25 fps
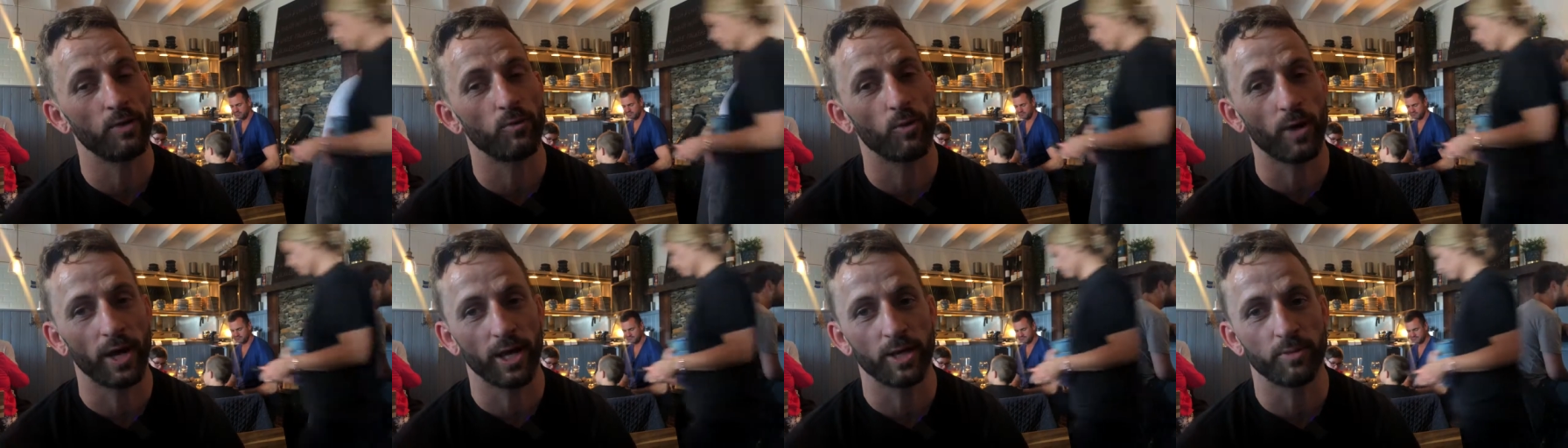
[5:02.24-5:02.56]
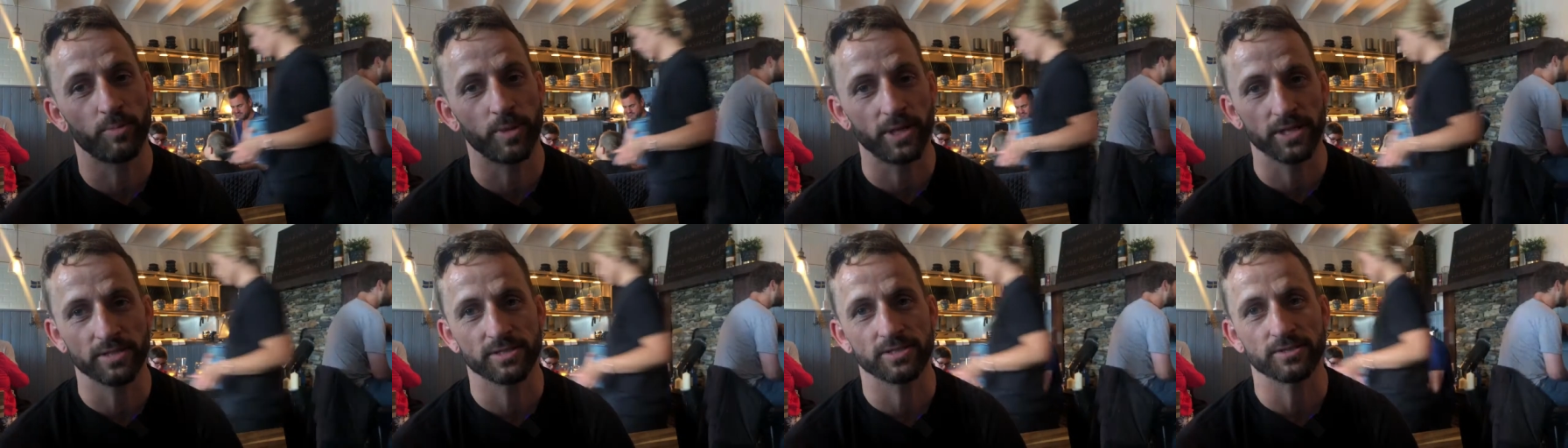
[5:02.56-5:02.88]
wide
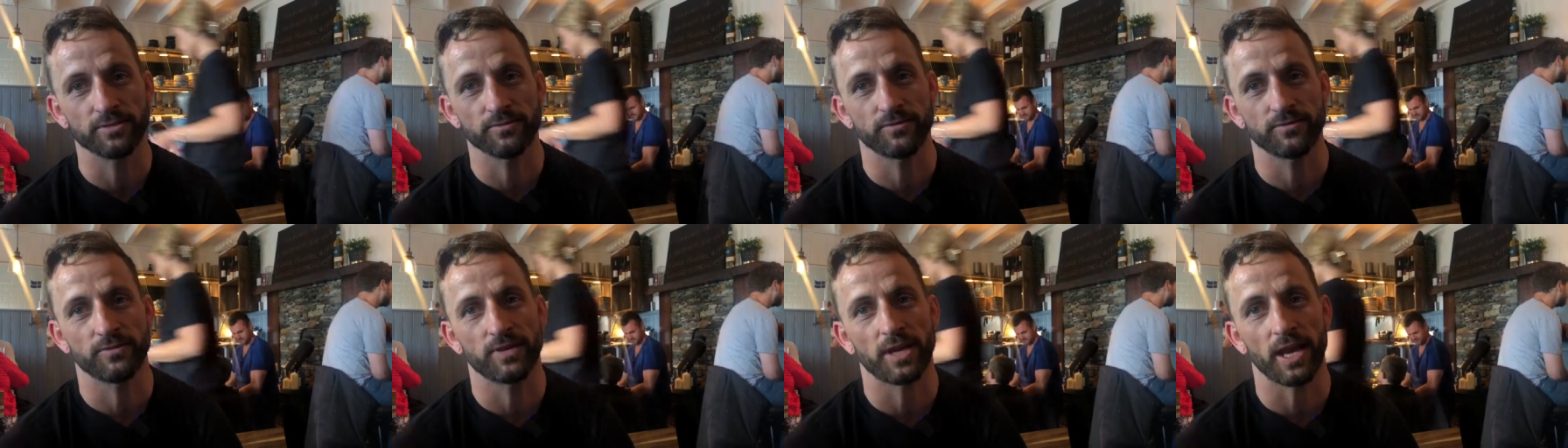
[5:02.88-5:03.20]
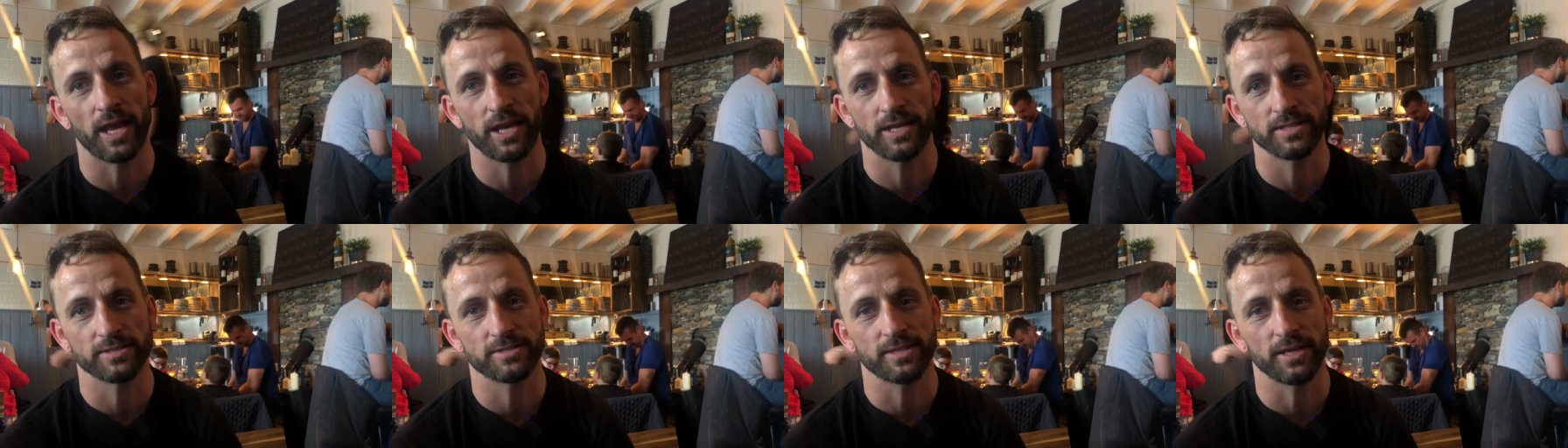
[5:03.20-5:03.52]
base of
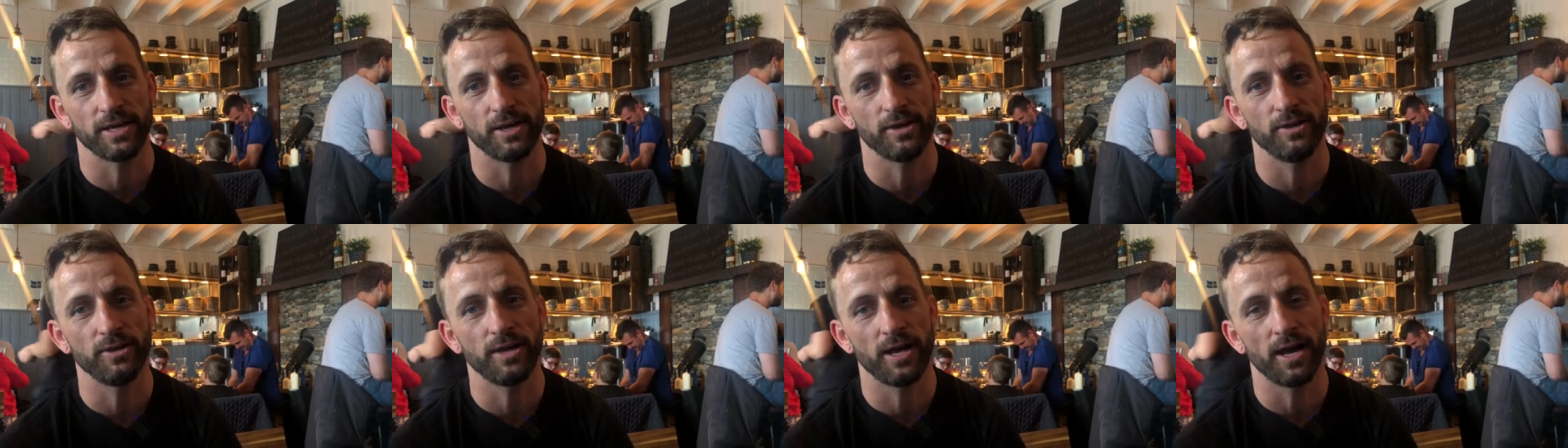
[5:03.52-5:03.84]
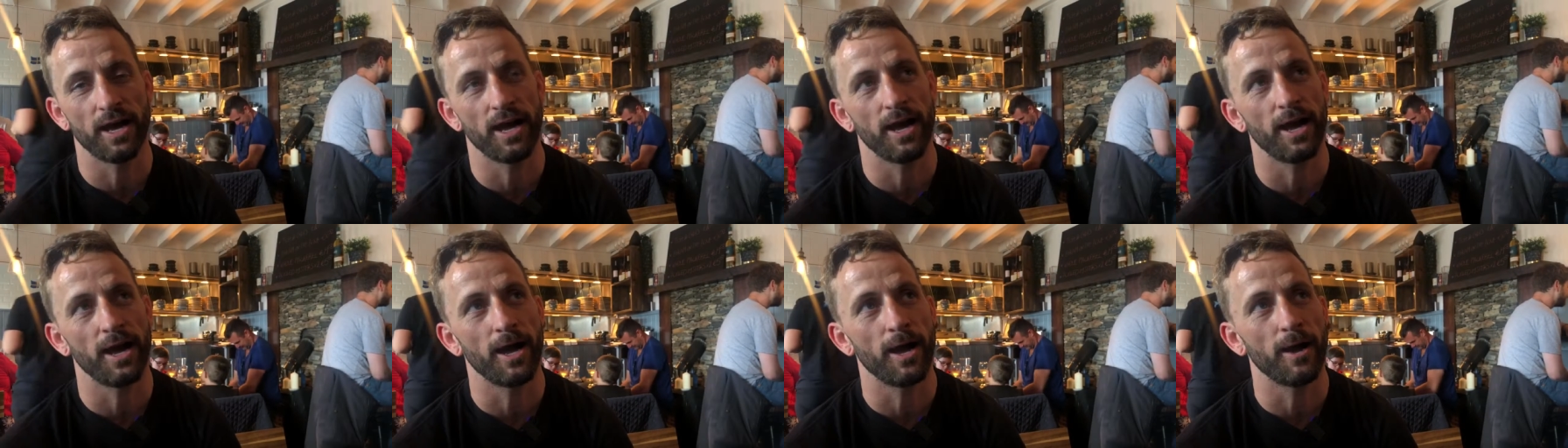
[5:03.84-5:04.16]
clientele.
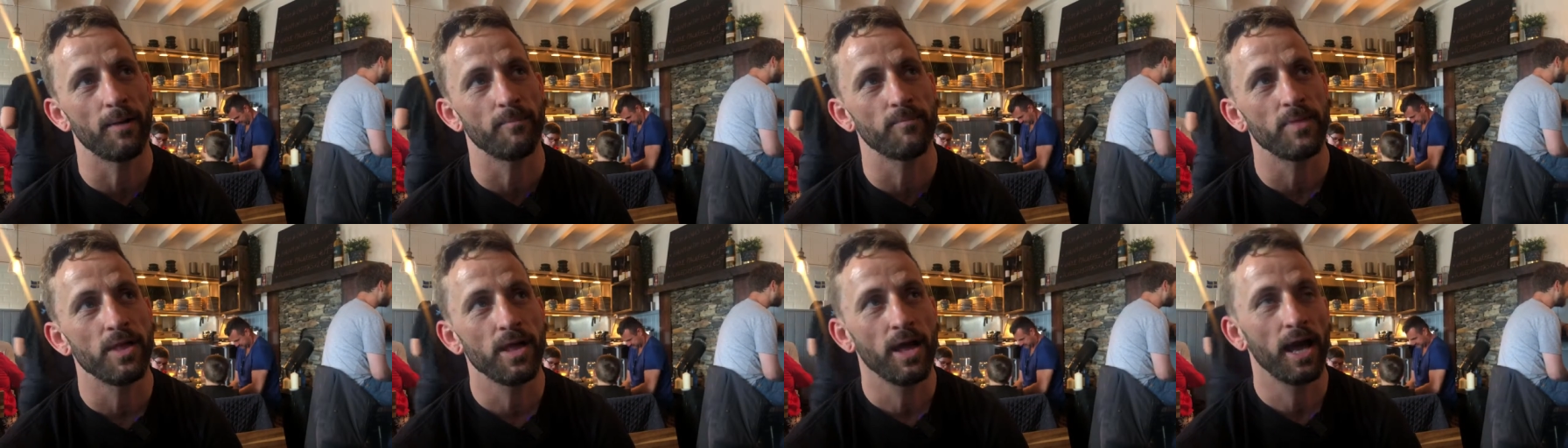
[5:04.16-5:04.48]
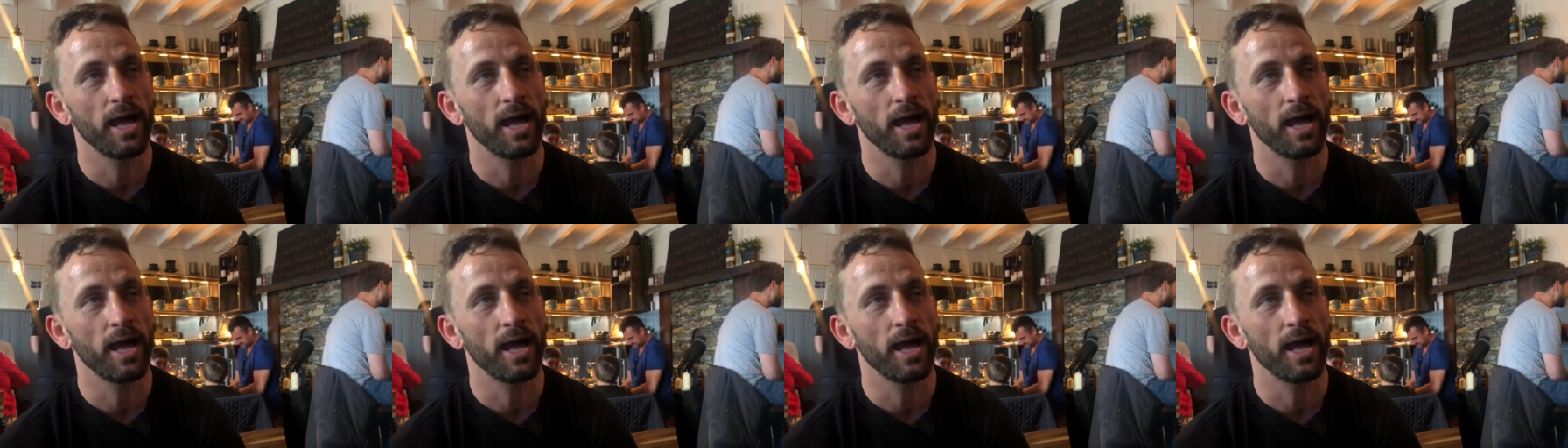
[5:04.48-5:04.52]
Um,